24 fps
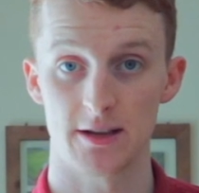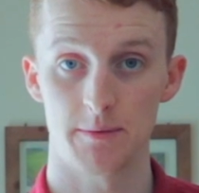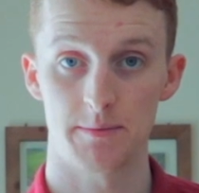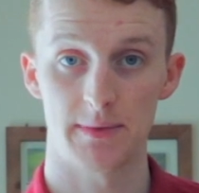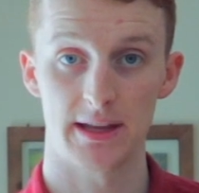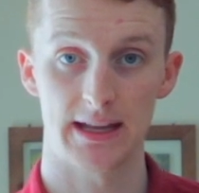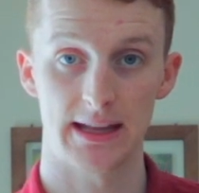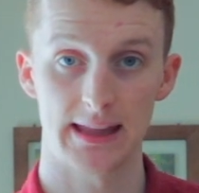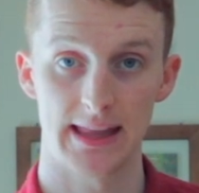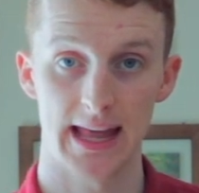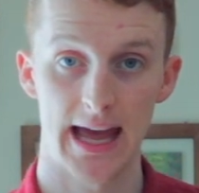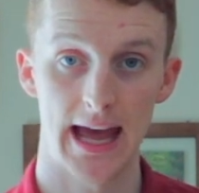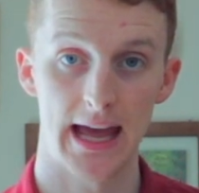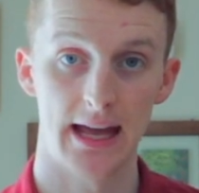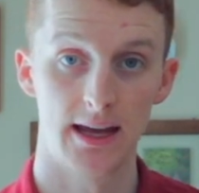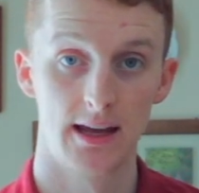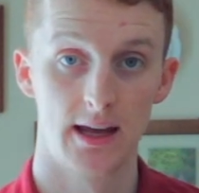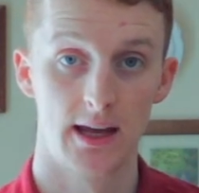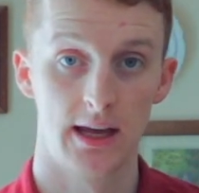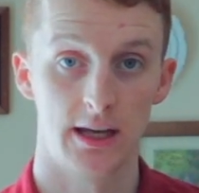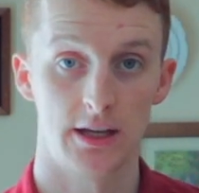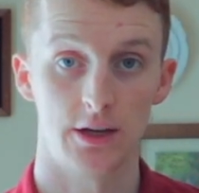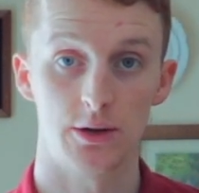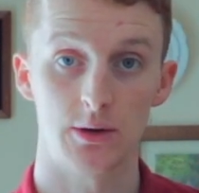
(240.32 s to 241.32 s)
something that
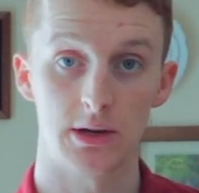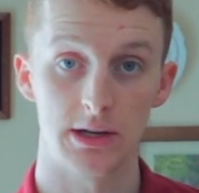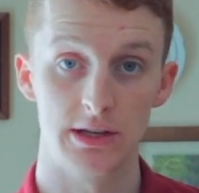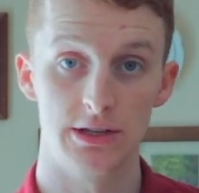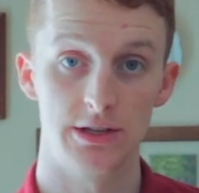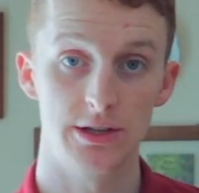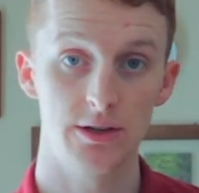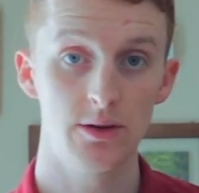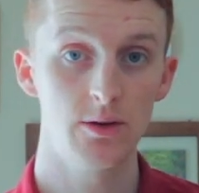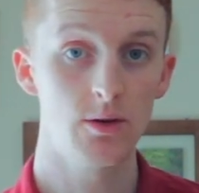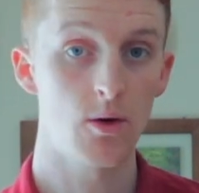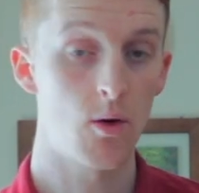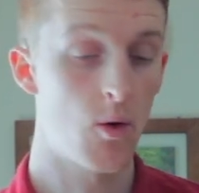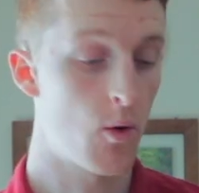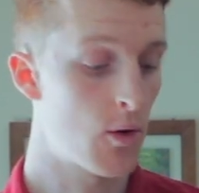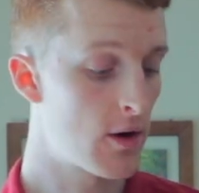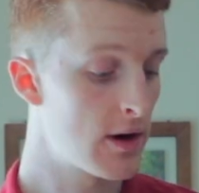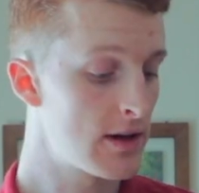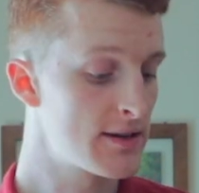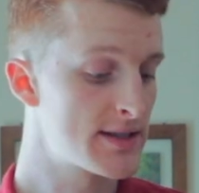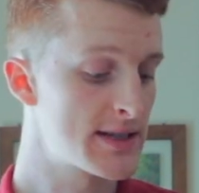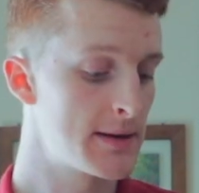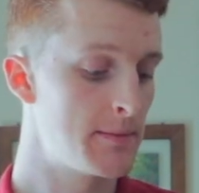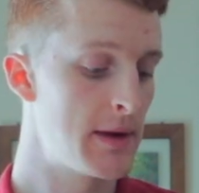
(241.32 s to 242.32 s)
you can do, or
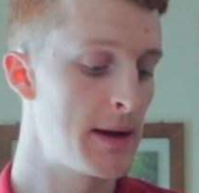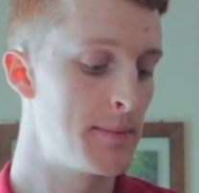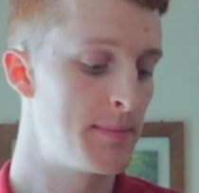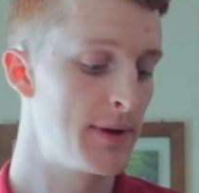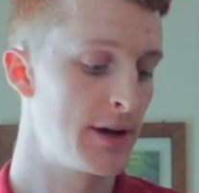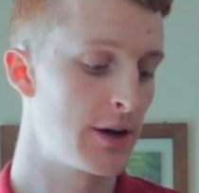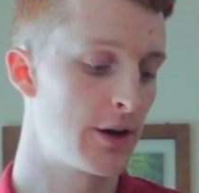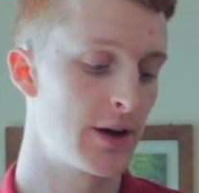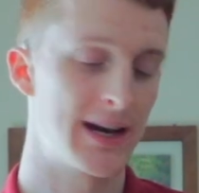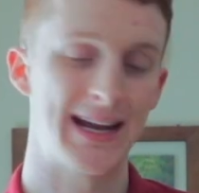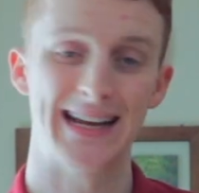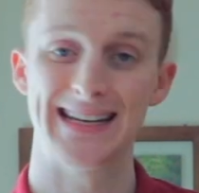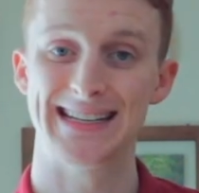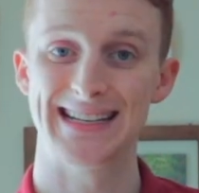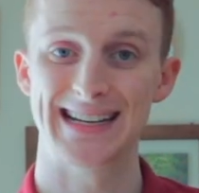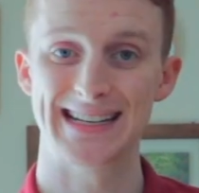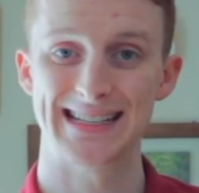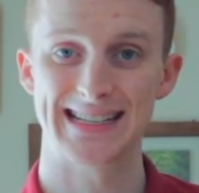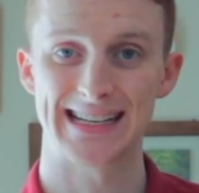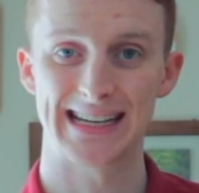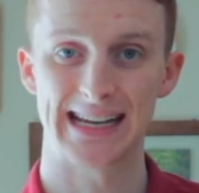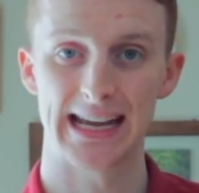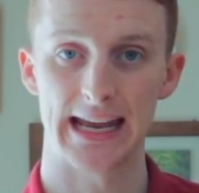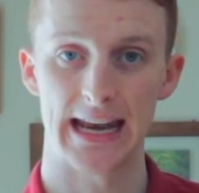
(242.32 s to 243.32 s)
else it might be a good idea
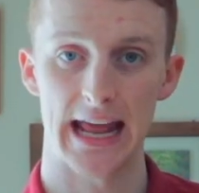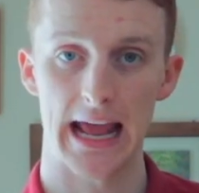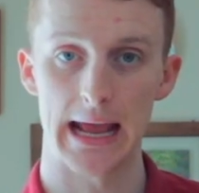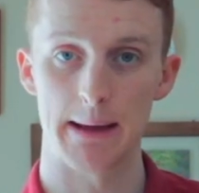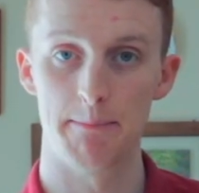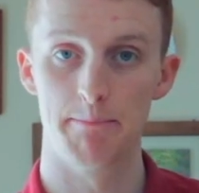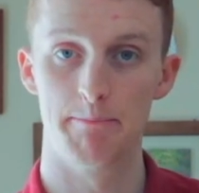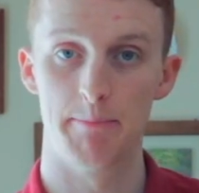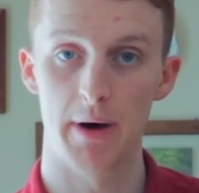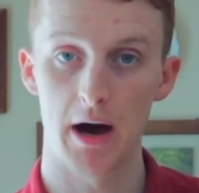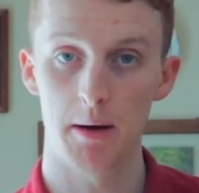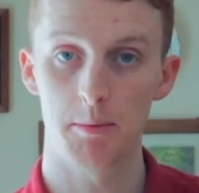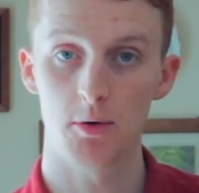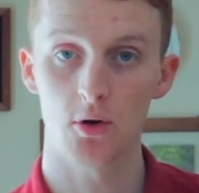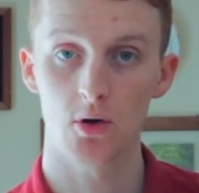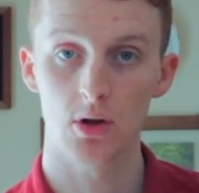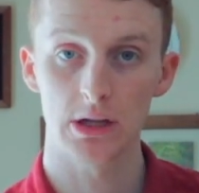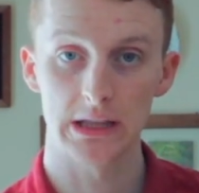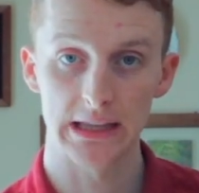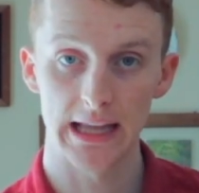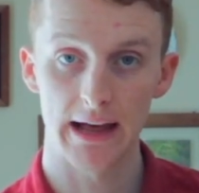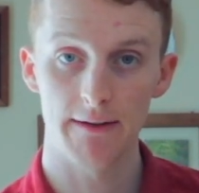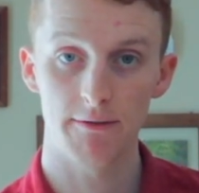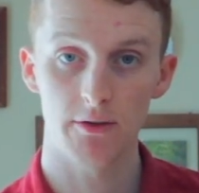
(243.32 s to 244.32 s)
to get a bubble
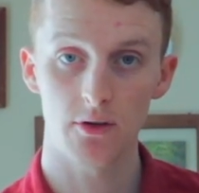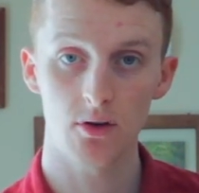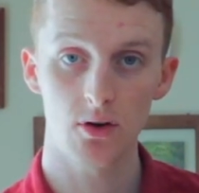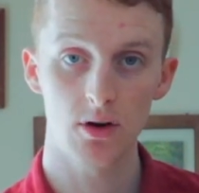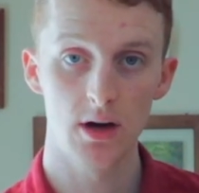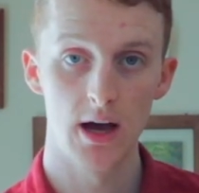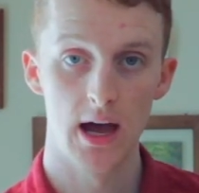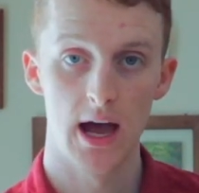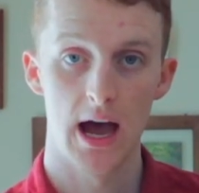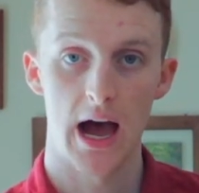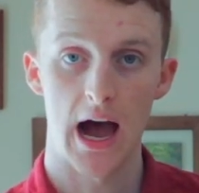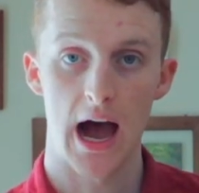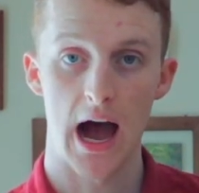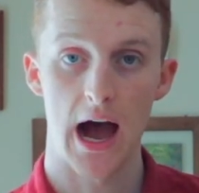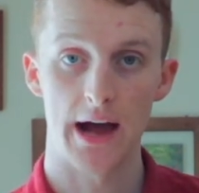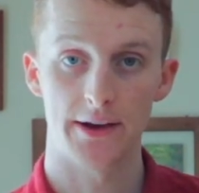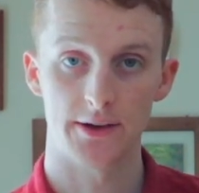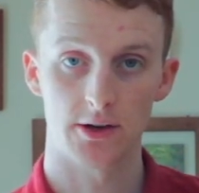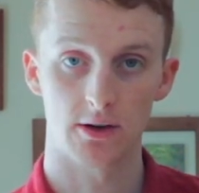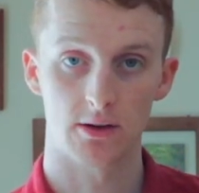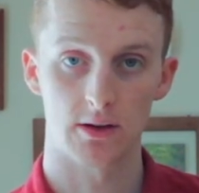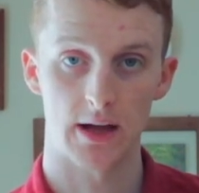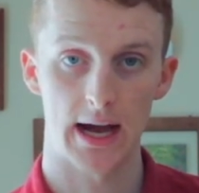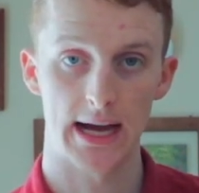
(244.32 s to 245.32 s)
level on
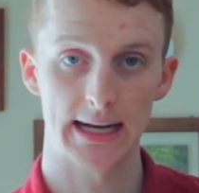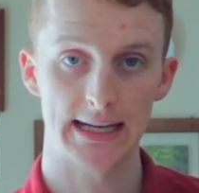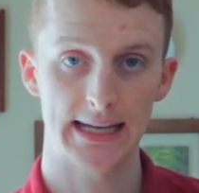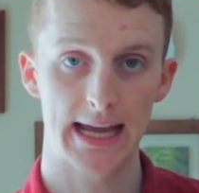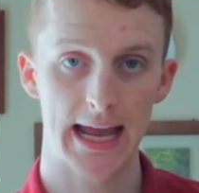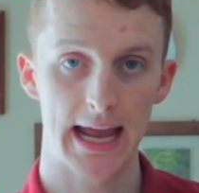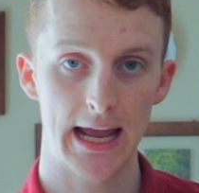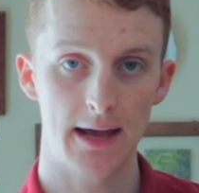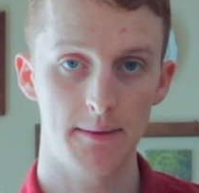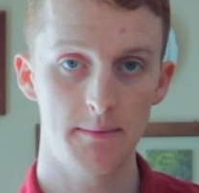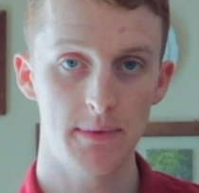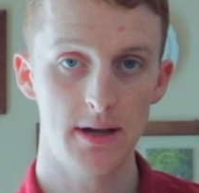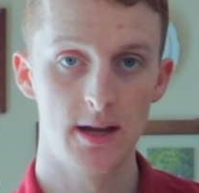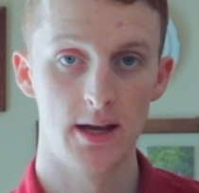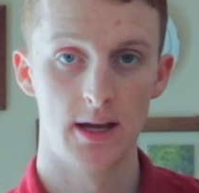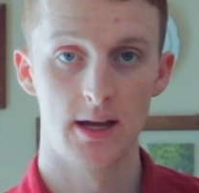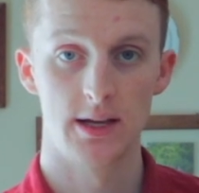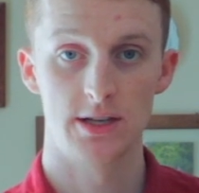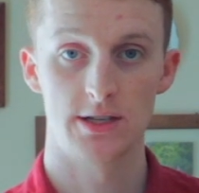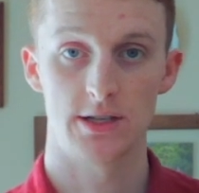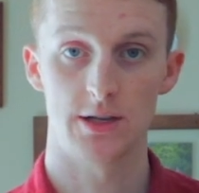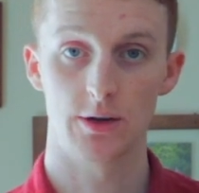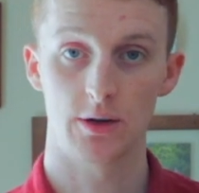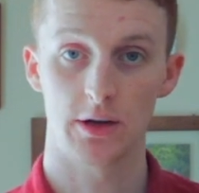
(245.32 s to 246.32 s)
your Glidecam
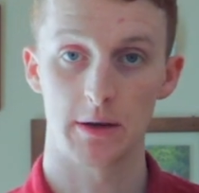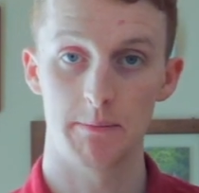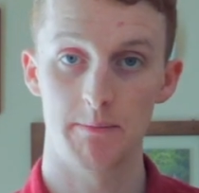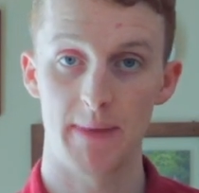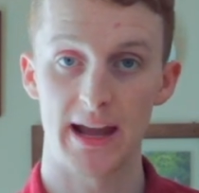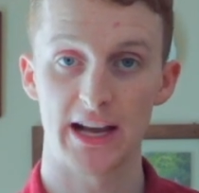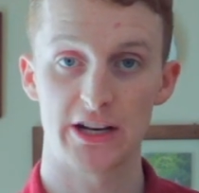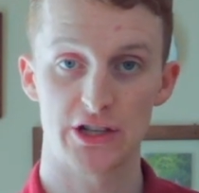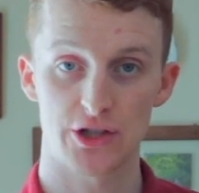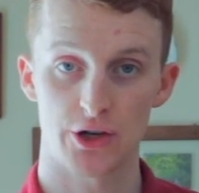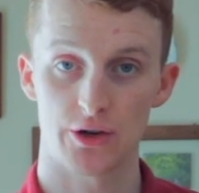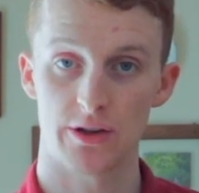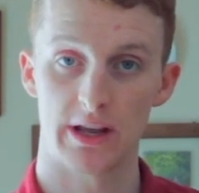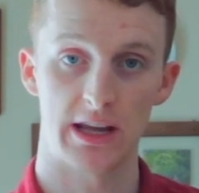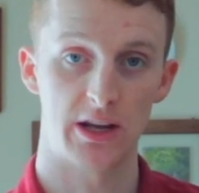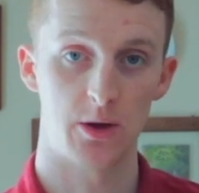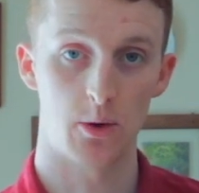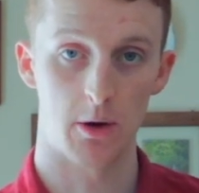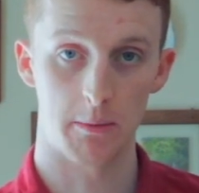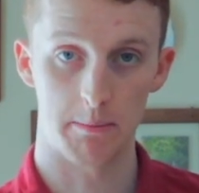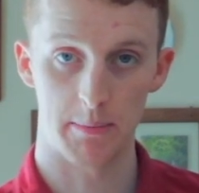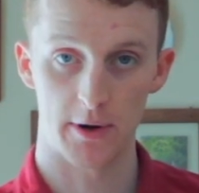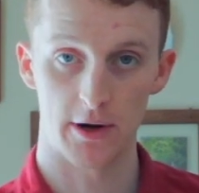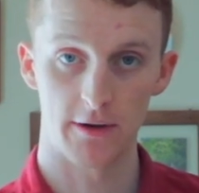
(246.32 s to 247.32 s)
so you can make sure that
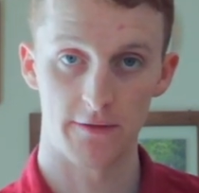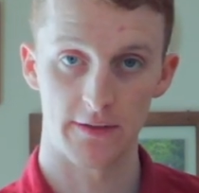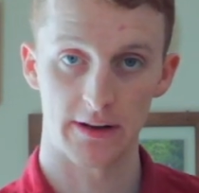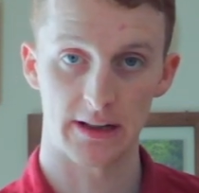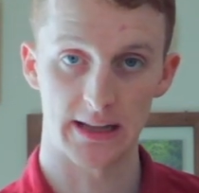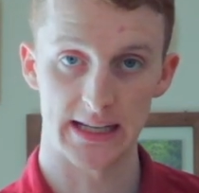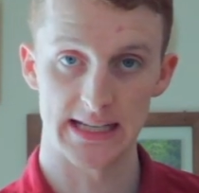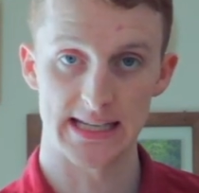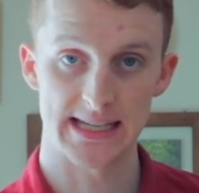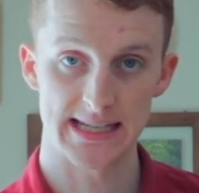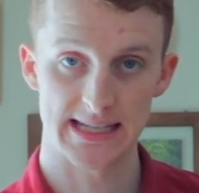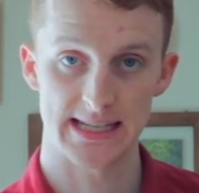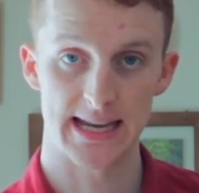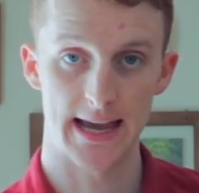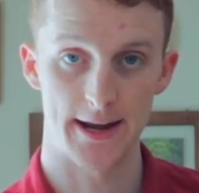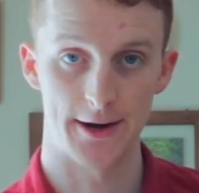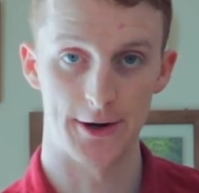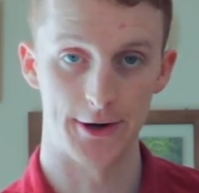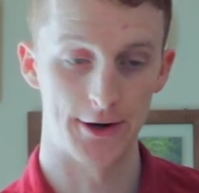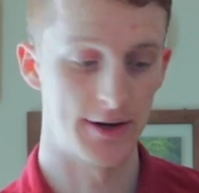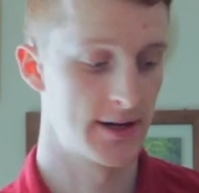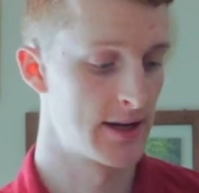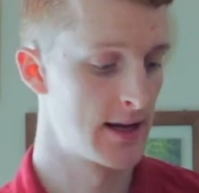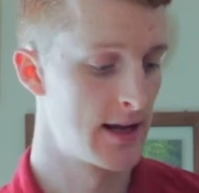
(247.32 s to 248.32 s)
you are perfectly
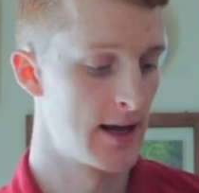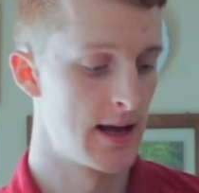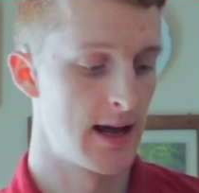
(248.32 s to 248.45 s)
centered